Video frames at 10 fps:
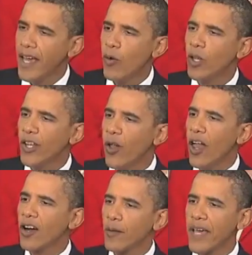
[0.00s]
They will no
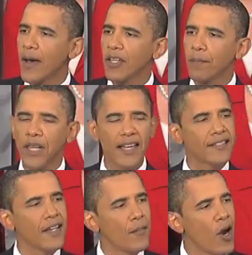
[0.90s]
longer be able to place
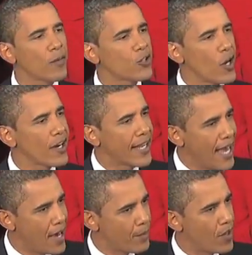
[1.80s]
some arbitrary
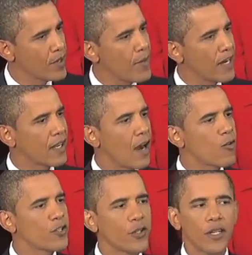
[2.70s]
cap on the amount of
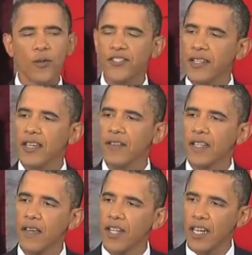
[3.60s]
coverage you can receive in a
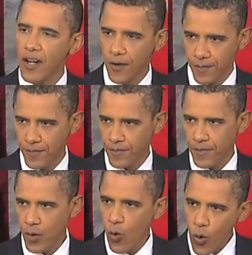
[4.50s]
given year
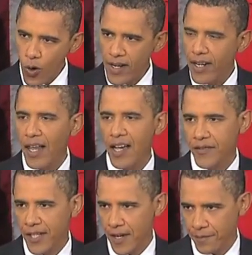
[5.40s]
or in a
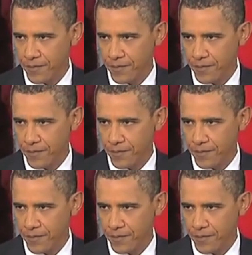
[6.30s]
lifetime.